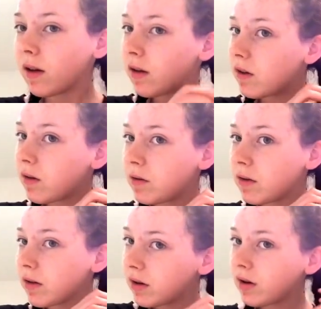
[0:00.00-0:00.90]
So I'm
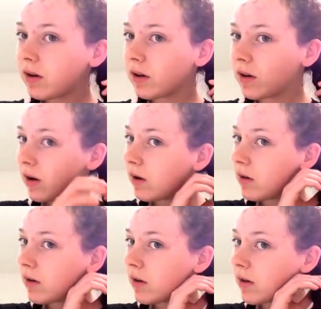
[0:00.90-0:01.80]
just going to
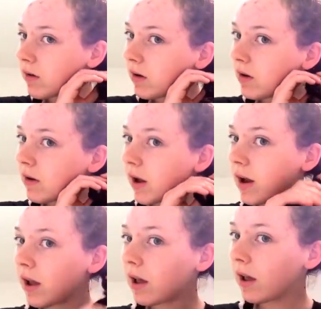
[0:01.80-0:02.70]
undo these really
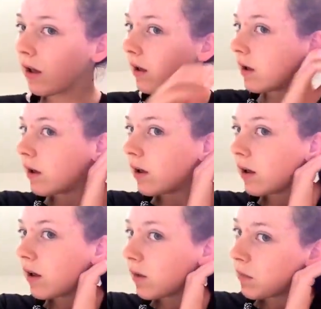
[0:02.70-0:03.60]
quickly.
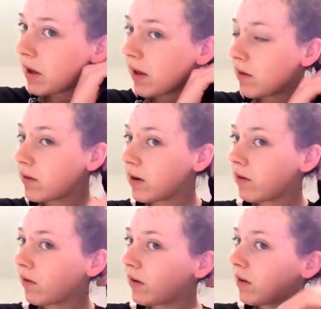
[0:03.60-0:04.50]
My hair's really
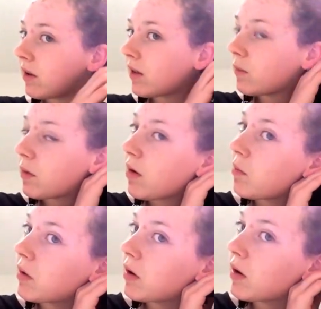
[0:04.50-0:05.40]
frizzy at the
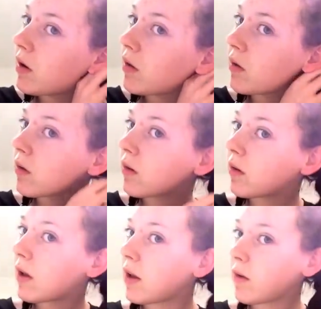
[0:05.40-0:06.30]
moment. It's
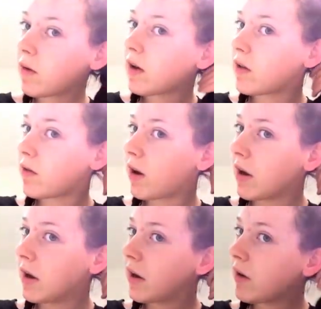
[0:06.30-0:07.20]
getting quite dry. I
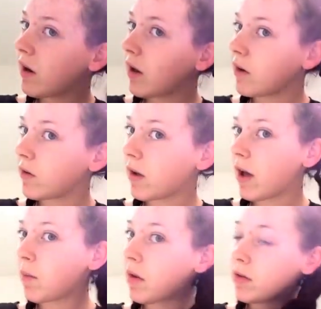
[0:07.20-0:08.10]
need to like do a
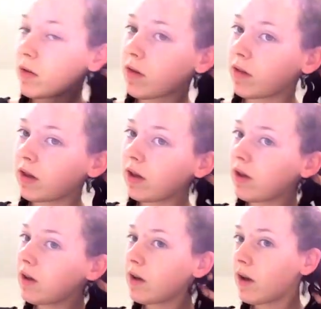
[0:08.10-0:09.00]
hair mask or something.
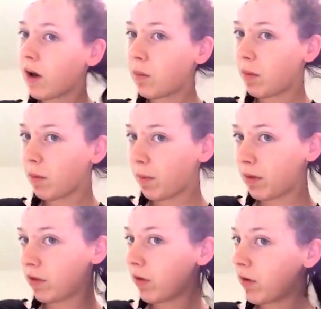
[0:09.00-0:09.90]
I'll probably
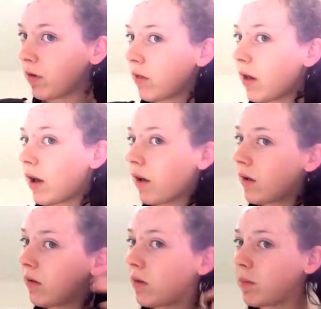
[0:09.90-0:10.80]
show you that,
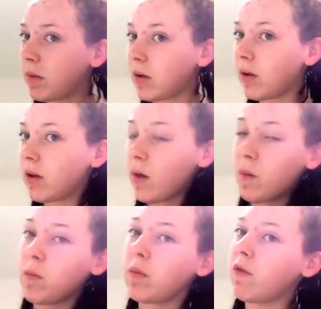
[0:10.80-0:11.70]
but it
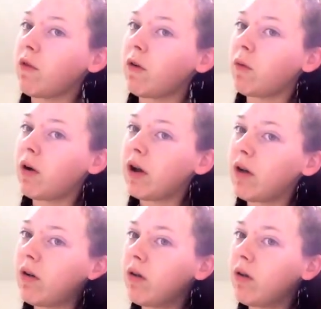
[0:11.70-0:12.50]
won't be for a while.